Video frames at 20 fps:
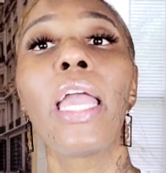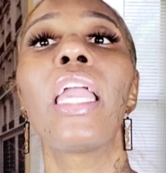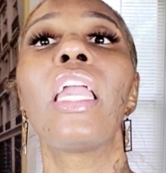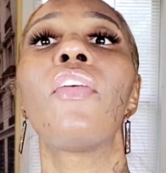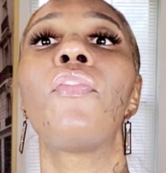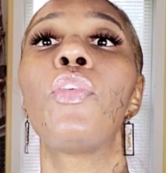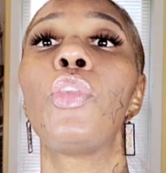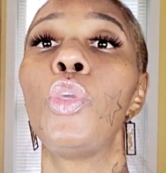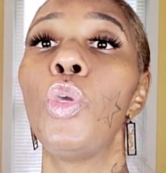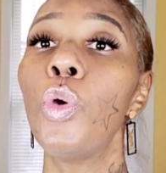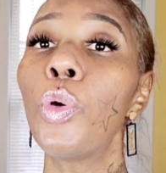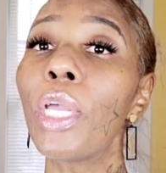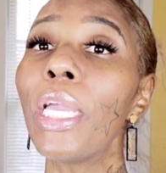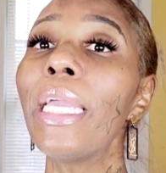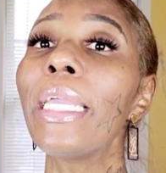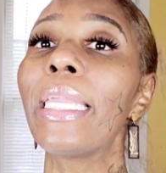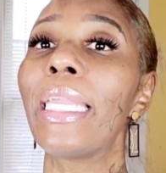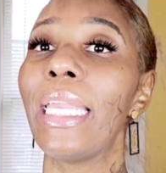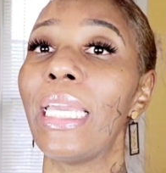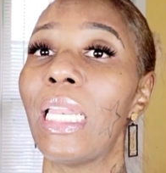if you
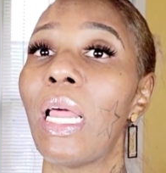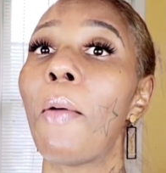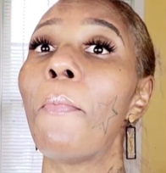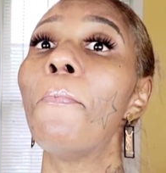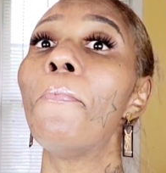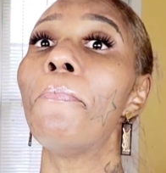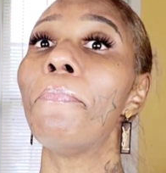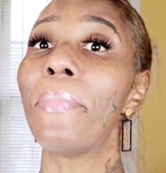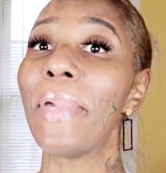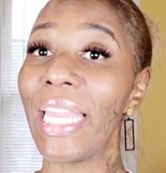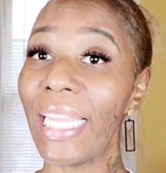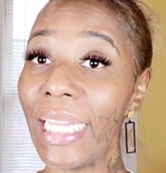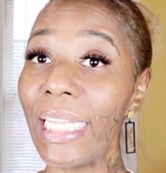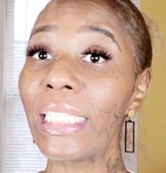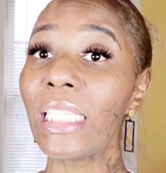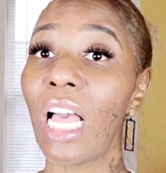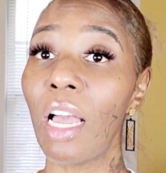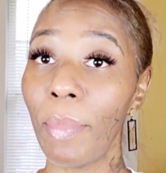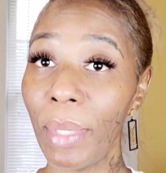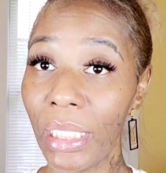can get a
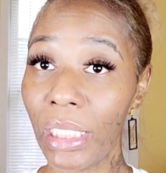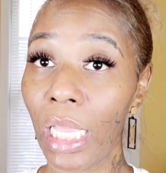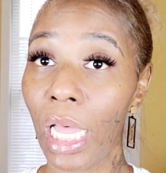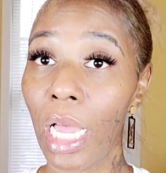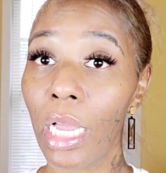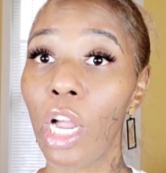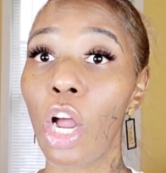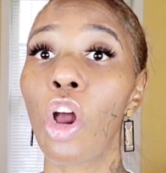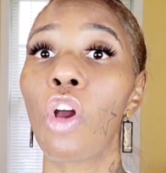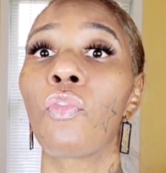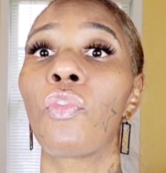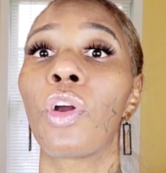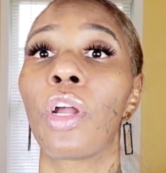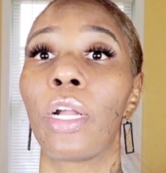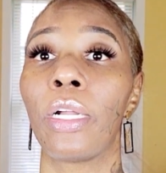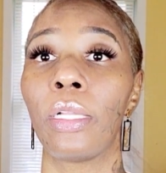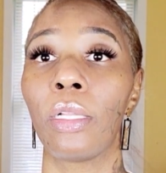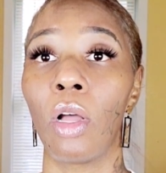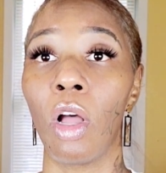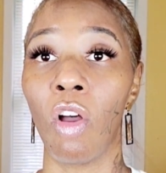mini tummy tuck or
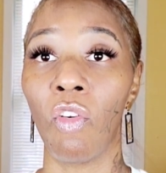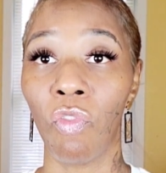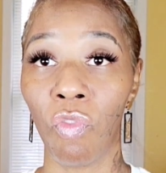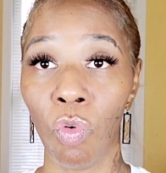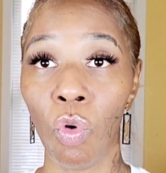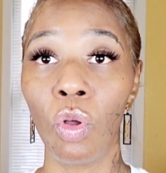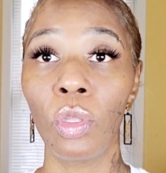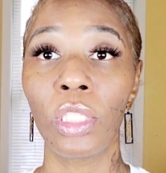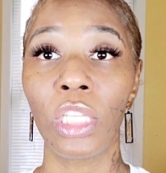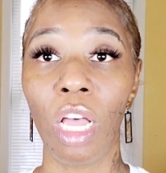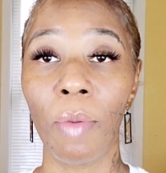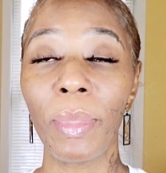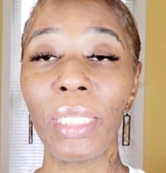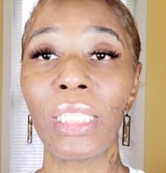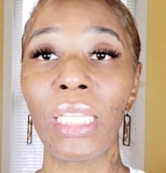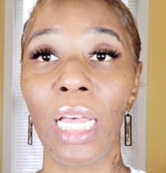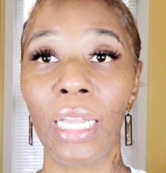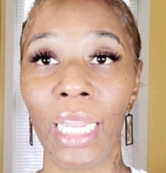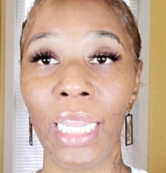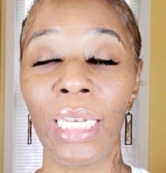wear a full tummy
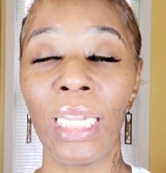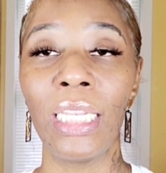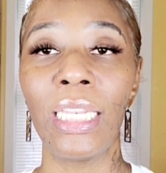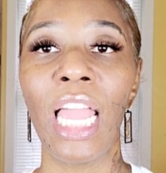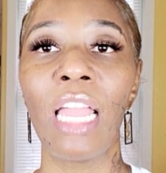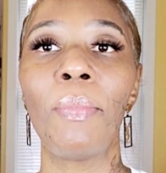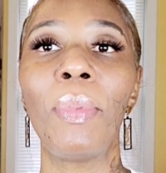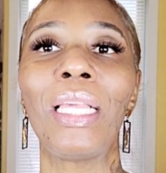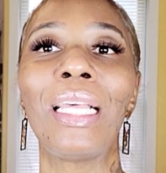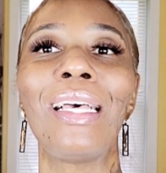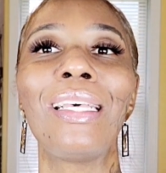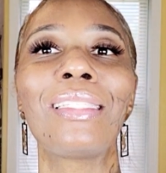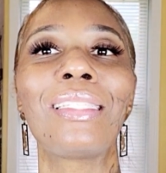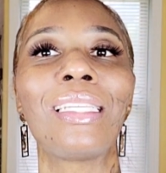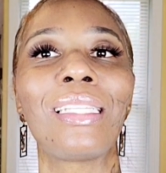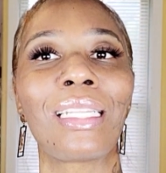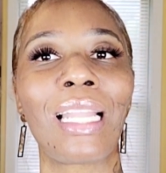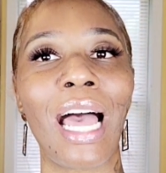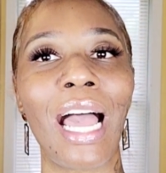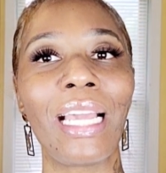tuck any day, because
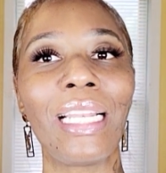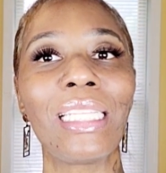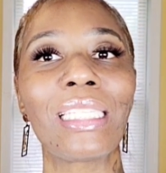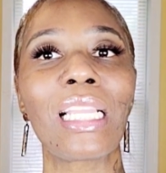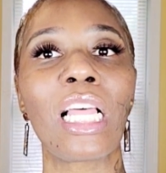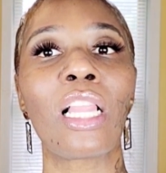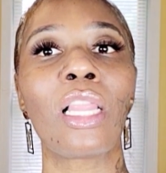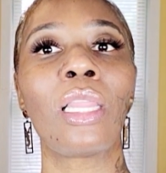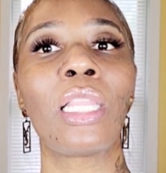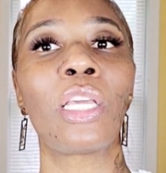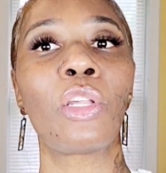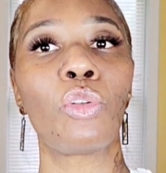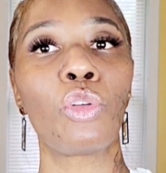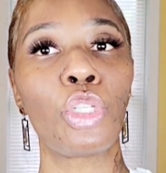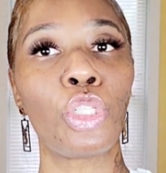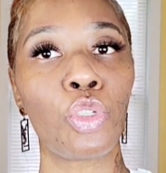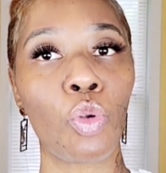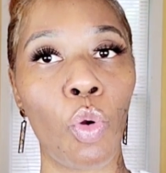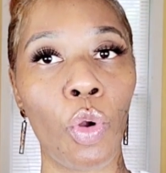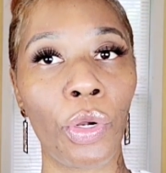the line is a little
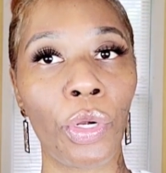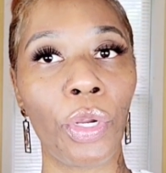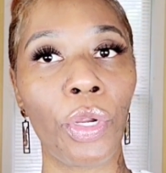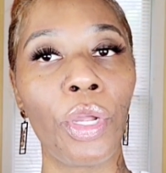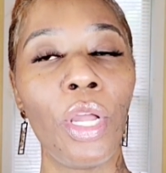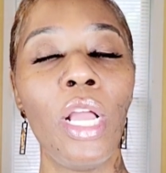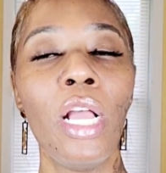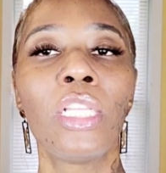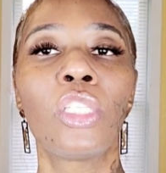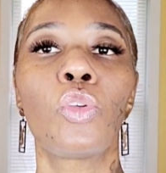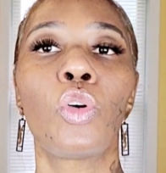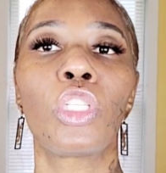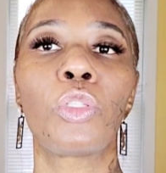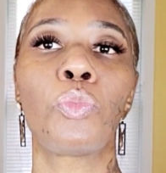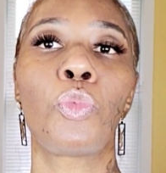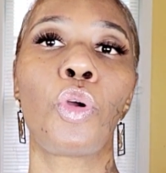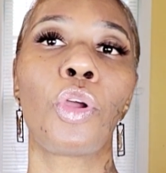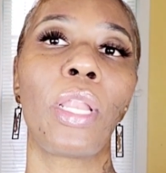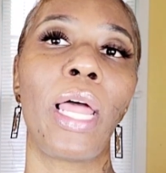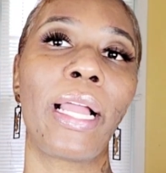shorter, so it's
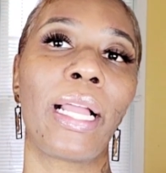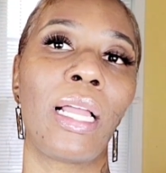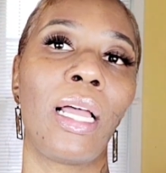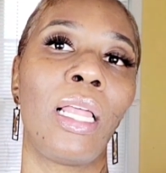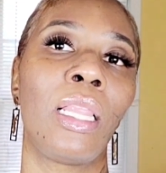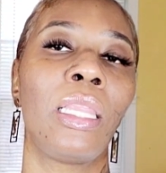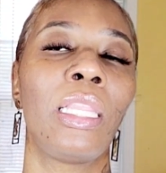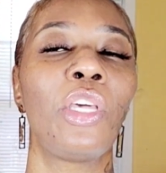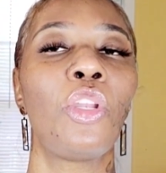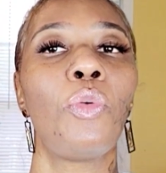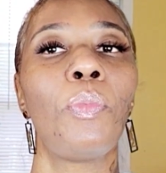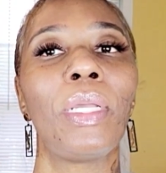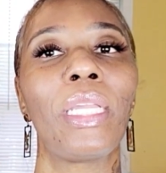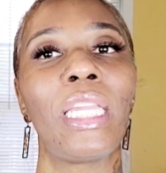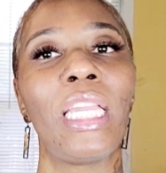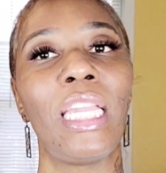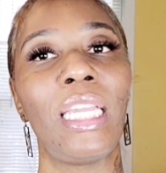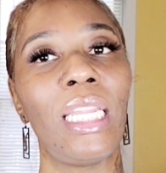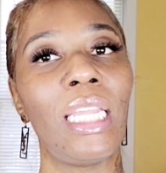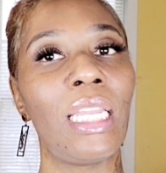more like a little
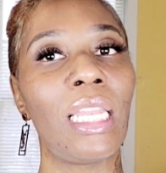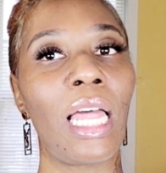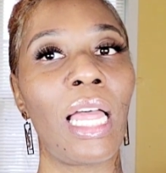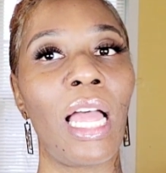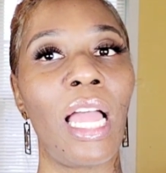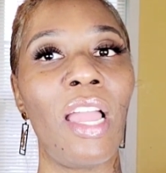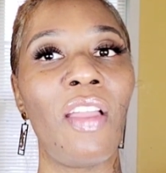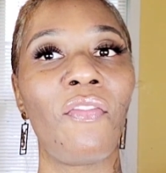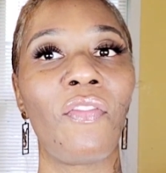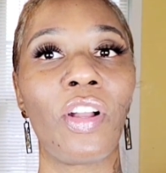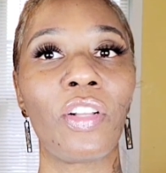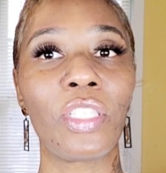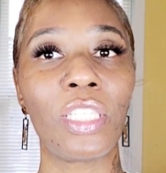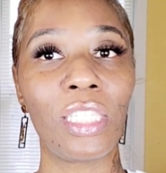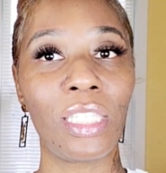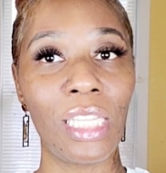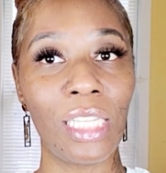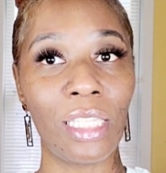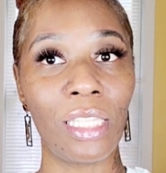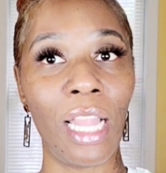bikini line
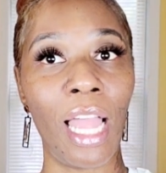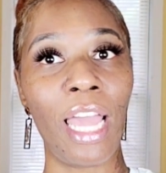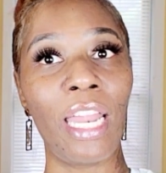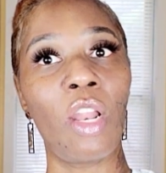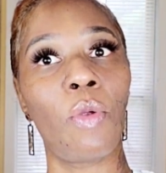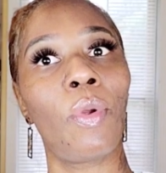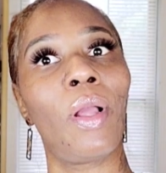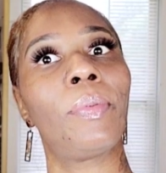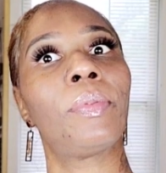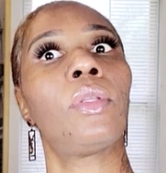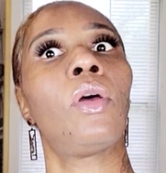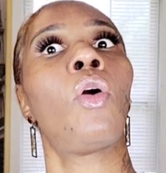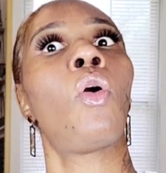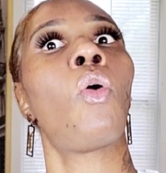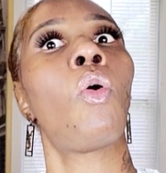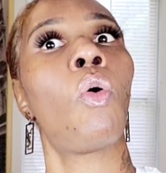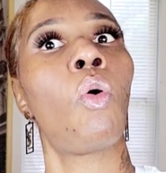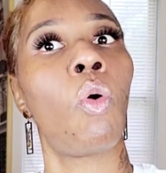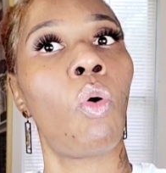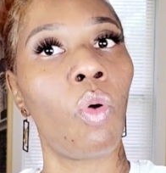versus this line that wraps
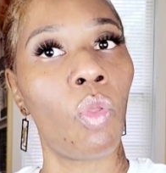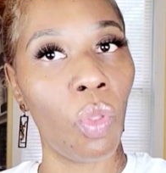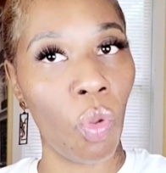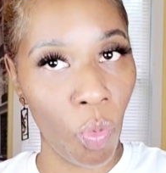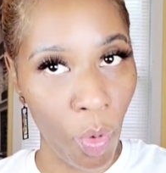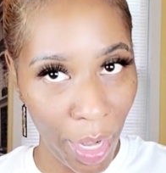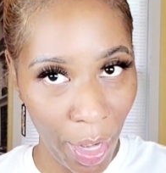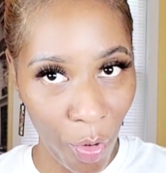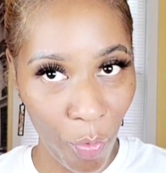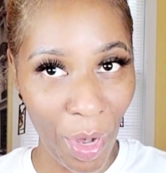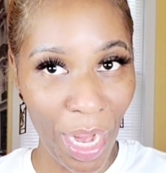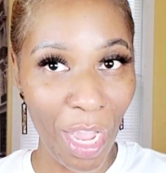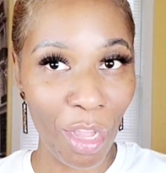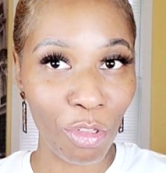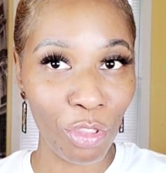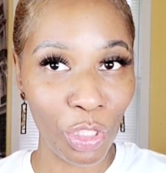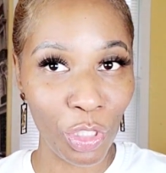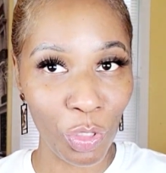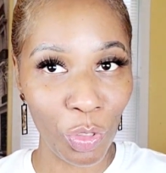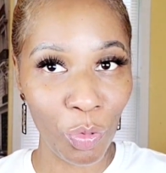all the way
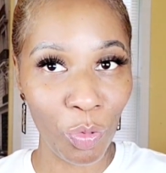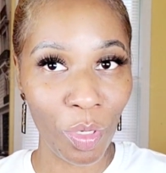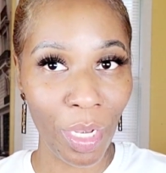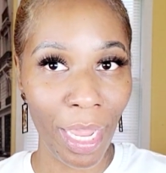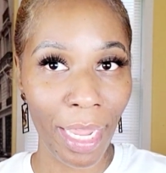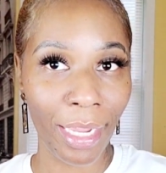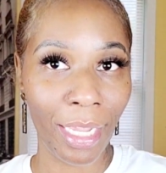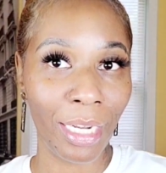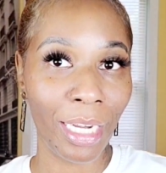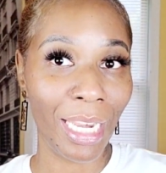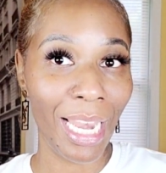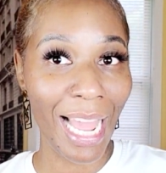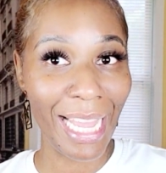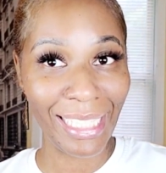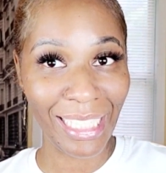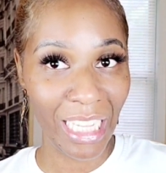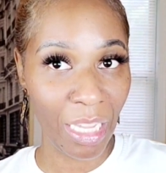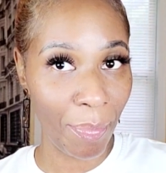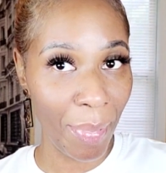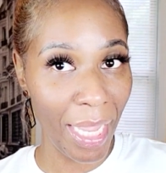around you like an
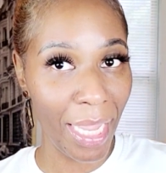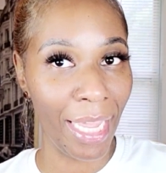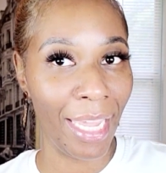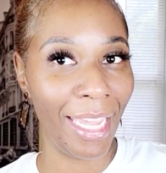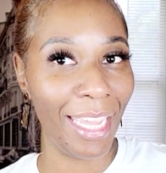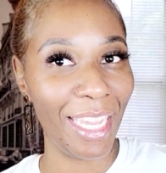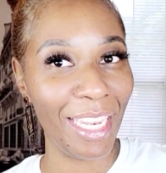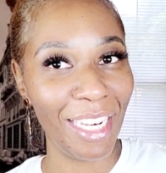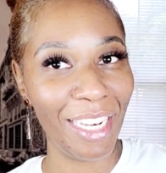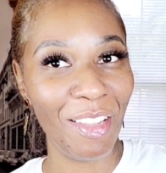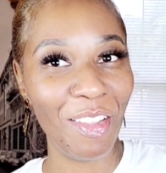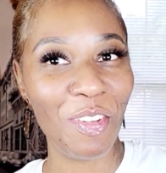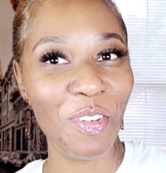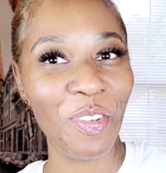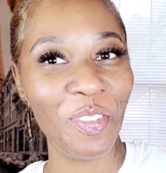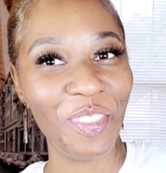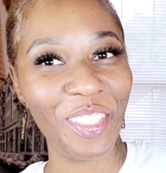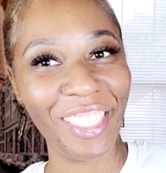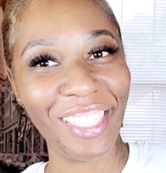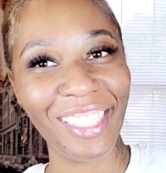elastic
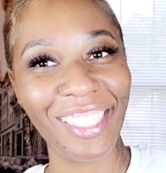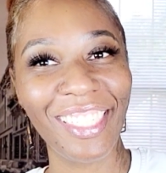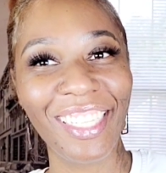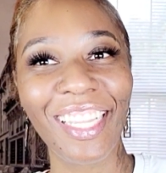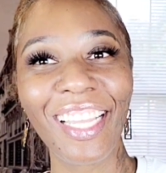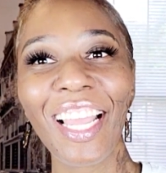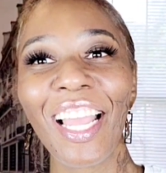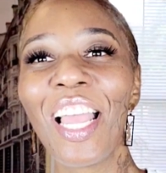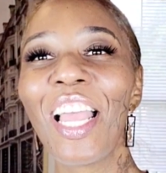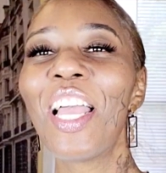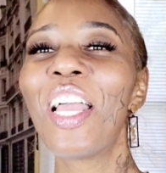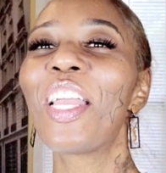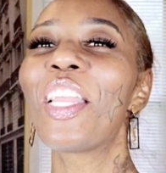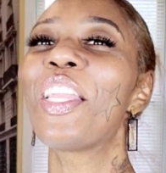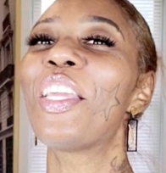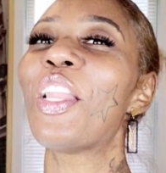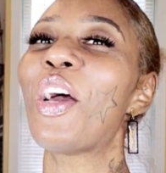band.